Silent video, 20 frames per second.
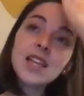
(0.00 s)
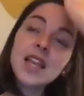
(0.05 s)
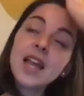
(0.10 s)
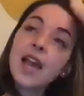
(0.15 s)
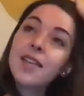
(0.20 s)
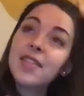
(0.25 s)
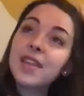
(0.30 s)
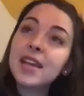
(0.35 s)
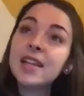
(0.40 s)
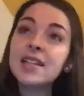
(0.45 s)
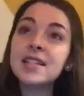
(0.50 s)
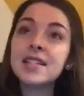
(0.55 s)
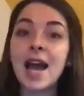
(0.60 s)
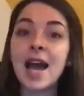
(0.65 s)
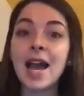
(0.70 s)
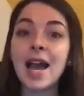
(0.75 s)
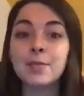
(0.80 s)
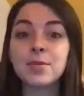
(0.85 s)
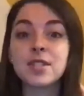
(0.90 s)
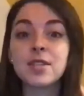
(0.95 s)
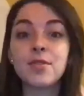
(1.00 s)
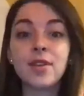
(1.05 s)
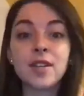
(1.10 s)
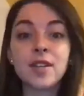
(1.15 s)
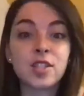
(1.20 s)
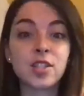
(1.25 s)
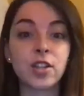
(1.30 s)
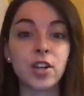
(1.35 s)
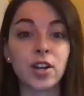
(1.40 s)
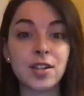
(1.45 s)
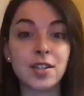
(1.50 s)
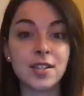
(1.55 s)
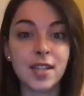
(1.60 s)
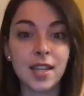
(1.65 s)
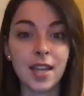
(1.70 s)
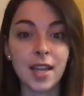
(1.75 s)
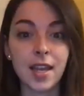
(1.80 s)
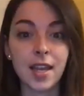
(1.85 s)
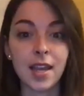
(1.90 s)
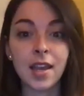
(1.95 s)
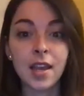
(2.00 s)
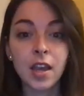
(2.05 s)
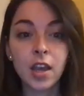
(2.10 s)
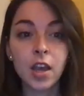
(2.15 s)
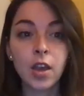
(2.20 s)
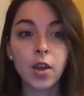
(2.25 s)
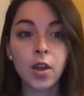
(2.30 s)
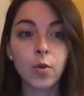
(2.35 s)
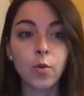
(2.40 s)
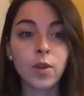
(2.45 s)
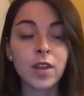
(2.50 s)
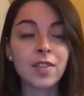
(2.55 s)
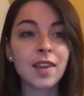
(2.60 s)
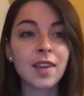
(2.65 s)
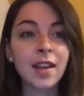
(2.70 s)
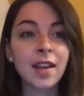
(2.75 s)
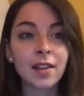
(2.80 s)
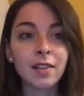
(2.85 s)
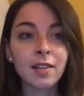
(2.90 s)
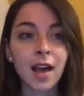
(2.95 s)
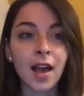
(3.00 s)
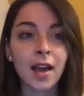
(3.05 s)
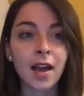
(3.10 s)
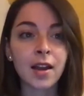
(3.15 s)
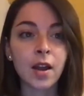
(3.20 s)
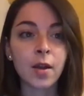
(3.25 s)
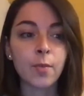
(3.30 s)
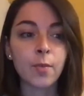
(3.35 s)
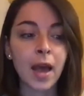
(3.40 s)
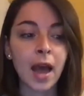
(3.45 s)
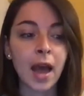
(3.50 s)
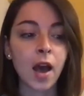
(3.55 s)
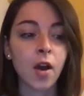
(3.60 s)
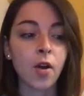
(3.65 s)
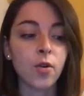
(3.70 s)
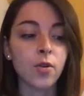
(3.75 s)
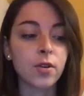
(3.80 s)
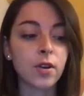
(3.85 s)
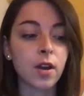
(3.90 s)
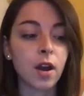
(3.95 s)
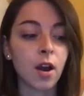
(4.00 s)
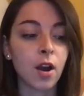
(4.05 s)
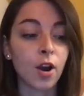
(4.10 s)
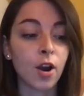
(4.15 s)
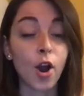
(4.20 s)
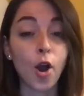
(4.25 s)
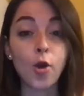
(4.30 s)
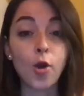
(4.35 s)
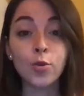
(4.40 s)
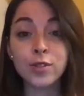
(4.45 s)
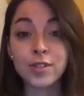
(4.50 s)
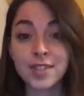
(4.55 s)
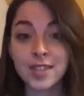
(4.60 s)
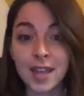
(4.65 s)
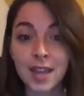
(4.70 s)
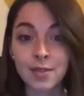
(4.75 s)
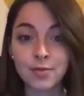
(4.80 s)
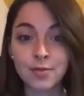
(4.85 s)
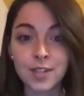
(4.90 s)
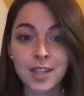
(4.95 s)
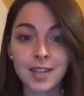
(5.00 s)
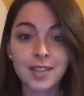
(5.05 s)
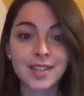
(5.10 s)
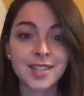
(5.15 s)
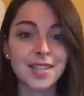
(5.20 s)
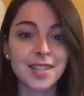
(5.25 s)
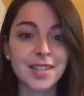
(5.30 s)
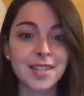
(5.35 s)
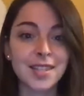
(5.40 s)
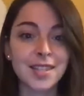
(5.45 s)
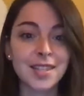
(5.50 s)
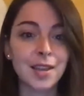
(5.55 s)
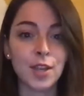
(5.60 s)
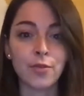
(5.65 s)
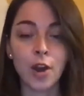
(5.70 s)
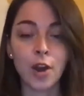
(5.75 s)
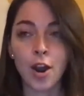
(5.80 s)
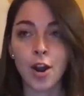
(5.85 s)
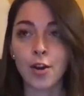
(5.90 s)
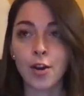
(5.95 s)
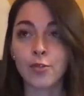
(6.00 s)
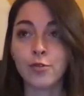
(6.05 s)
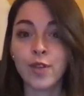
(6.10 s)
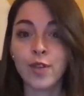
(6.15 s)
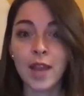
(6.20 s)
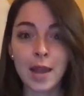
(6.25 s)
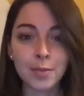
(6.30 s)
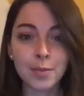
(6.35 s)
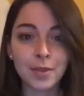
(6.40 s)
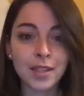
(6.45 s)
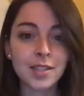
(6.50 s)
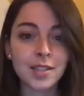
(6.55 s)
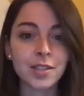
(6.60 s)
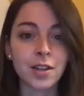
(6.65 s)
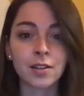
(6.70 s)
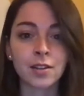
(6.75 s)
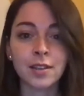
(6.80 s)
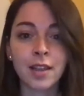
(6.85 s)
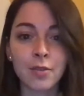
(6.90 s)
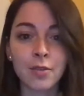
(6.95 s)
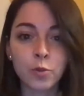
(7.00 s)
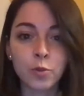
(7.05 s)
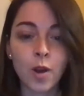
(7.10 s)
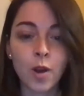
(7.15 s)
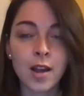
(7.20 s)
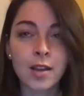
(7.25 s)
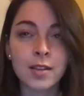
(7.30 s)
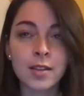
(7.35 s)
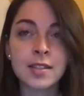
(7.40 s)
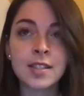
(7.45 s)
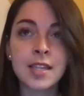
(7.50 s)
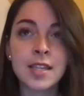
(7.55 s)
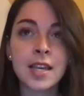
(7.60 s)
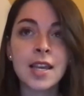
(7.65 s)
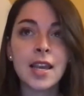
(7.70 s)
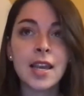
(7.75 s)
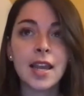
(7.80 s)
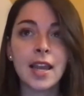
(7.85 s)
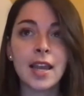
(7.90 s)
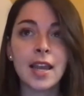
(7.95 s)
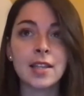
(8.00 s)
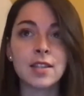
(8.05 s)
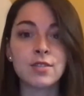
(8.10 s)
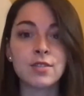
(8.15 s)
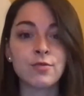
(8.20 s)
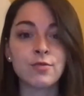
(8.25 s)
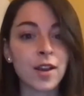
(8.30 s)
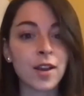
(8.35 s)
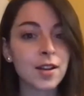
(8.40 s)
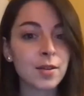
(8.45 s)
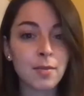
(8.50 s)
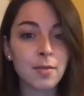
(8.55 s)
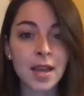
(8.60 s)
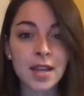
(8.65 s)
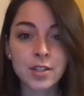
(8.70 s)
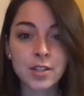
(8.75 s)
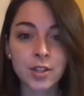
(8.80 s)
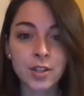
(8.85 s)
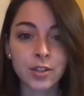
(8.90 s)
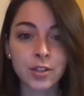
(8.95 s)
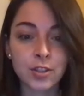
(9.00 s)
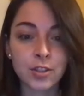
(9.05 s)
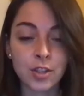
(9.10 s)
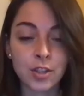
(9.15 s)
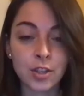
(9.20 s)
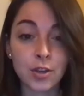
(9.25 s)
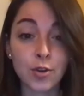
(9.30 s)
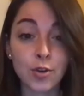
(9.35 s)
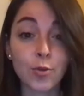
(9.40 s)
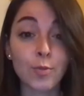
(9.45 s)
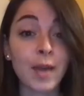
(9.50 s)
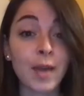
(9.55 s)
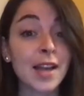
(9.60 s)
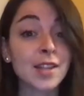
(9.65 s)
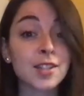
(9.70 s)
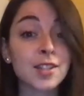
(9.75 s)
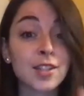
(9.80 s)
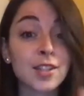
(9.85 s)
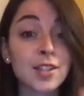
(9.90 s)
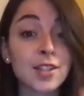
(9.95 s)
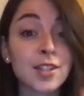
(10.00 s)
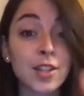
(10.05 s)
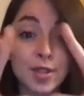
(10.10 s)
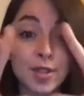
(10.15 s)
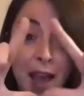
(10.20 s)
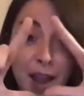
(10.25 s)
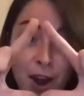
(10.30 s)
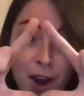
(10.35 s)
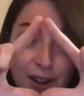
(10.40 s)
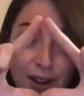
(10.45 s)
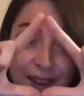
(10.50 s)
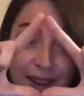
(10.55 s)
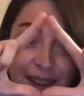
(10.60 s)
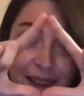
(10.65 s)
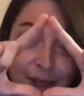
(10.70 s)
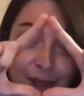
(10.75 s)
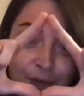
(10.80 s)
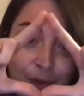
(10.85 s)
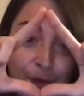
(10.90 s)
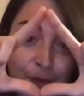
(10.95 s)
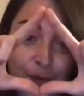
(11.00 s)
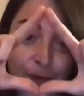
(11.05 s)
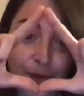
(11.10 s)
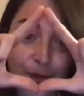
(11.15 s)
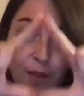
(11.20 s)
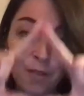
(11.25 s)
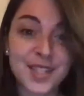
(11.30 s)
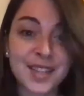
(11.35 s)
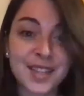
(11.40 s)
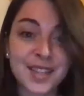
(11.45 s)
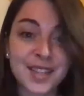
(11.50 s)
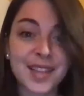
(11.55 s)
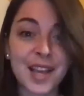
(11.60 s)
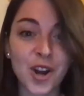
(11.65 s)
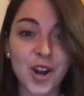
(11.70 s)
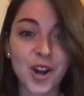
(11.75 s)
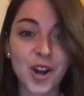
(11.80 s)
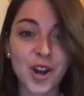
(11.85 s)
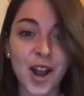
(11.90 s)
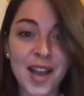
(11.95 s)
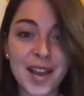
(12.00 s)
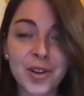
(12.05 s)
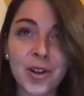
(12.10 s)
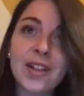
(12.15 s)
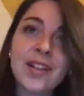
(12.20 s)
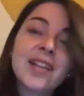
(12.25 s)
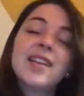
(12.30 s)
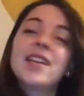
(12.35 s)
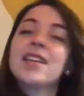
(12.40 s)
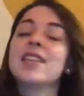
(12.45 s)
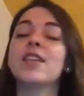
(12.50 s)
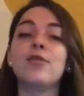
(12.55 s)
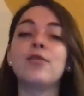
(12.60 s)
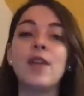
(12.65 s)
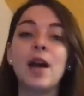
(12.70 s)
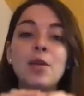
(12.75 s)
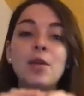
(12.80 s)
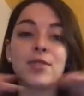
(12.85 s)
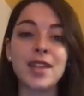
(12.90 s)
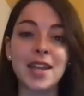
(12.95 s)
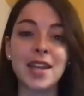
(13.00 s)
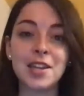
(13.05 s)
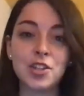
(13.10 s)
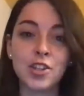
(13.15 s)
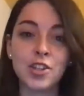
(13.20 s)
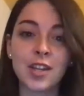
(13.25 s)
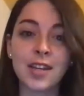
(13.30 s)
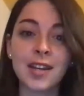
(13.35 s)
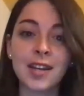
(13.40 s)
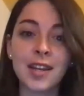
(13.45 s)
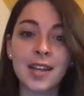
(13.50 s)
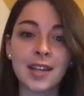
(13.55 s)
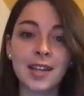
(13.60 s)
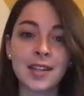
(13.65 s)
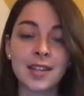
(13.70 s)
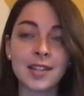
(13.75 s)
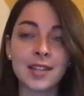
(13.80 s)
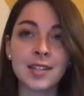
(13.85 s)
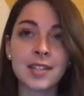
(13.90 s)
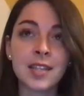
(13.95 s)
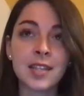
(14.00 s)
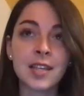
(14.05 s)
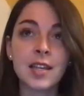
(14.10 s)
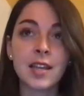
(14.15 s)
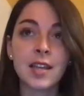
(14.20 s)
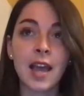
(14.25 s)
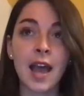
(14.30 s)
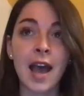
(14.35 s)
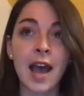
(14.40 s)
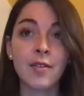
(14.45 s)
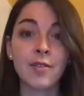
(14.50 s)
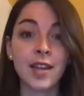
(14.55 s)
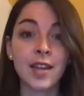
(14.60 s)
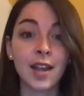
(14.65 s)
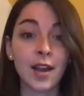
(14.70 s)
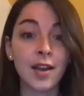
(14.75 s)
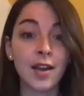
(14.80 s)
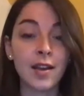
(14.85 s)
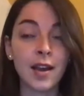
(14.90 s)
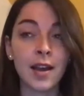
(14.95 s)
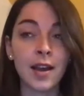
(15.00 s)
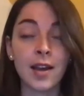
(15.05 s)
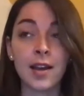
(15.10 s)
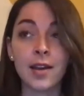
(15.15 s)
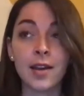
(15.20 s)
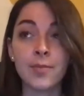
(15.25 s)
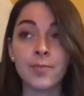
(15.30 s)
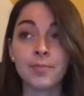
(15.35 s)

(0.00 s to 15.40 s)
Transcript: I think in times of uncertainty, we think a lot about our own safety, the safety of our families, our loved ones. It's fundamental to Maslow's hierarchy. If you've ever seen that triangle, the foundation is having a